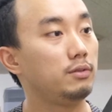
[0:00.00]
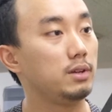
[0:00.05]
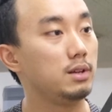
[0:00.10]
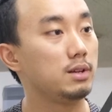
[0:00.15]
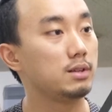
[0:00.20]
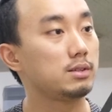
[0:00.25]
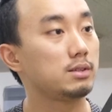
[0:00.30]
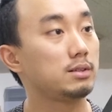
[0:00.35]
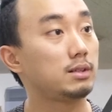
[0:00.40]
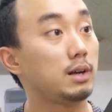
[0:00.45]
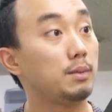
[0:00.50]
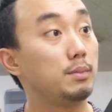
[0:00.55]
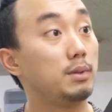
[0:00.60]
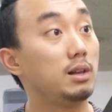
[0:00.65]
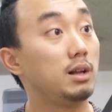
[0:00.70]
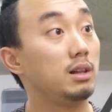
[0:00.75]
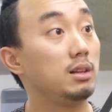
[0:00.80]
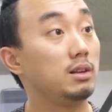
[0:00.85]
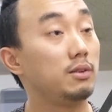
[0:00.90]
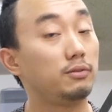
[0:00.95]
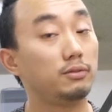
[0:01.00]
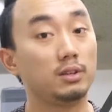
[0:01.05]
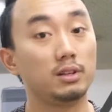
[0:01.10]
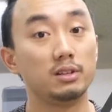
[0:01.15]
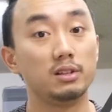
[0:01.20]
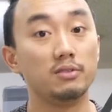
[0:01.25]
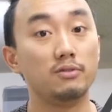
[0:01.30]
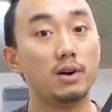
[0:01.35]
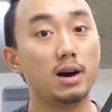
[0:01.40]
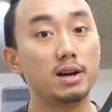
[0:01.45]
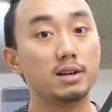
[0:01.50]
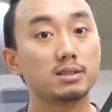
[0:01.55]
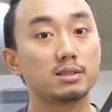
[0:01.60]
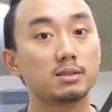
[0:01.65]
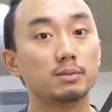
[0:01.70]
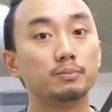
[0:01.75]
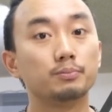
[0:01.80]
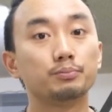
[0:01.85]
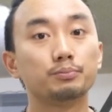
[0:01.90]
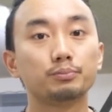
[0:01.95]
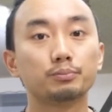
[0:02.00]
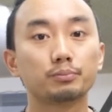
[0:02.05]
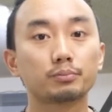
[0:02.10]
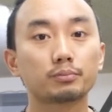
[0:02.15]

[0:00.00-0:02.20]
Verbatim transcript: this camera lifting device.